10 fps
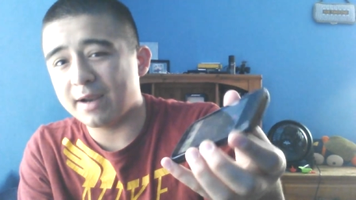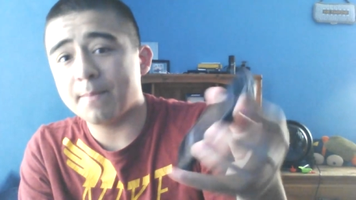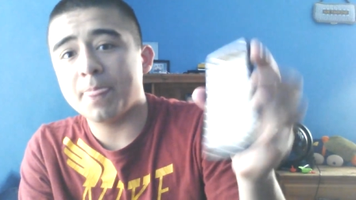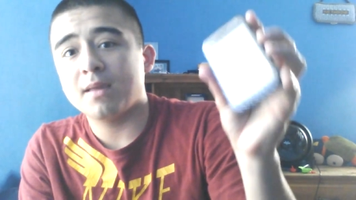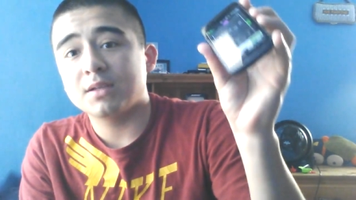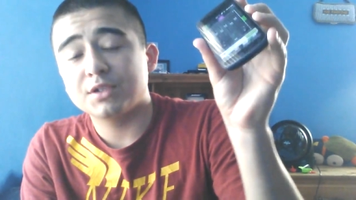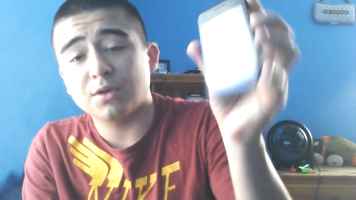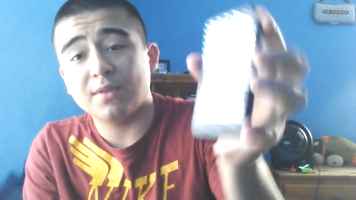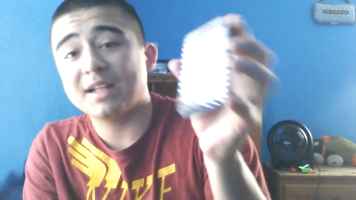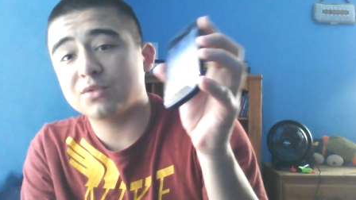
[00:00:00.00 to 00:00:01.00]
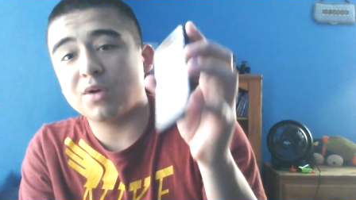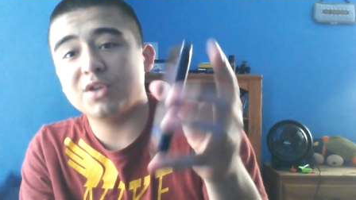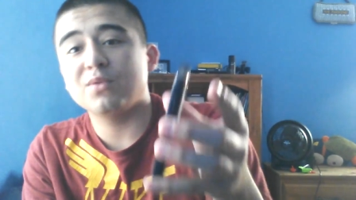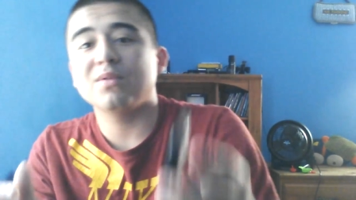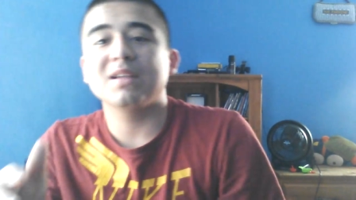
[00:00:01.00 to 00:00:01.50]
So that's why
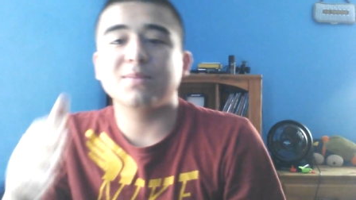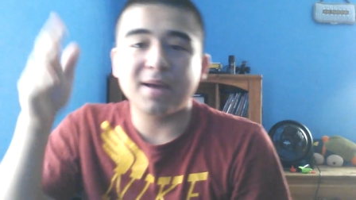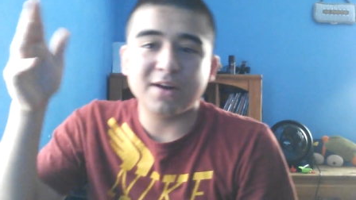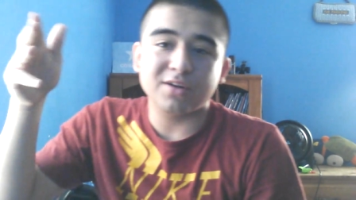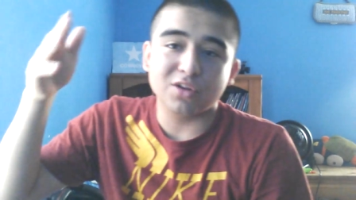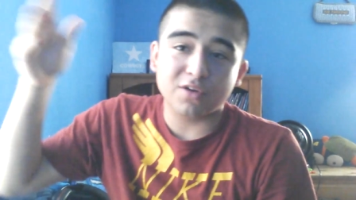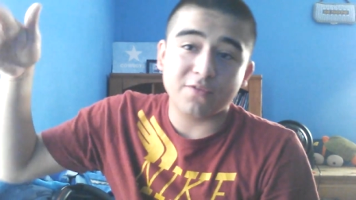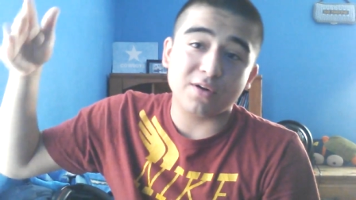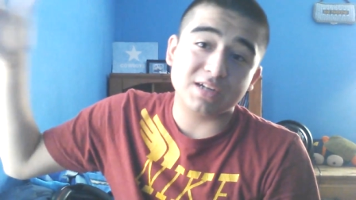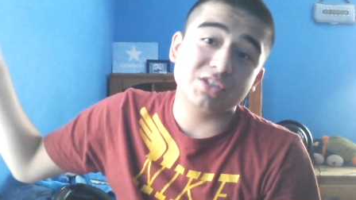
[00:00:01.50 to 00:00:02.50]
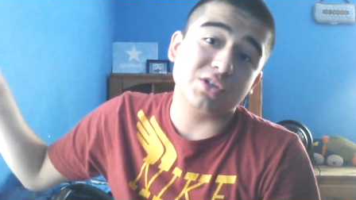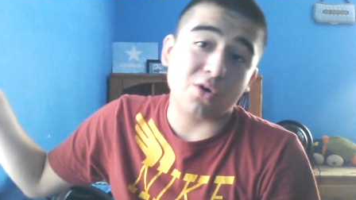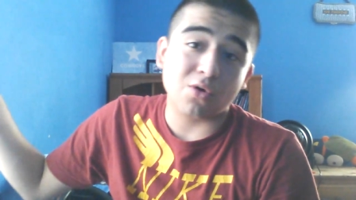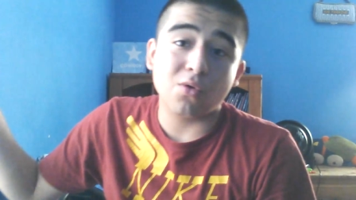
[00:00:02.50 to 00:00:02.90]
it's better to look for external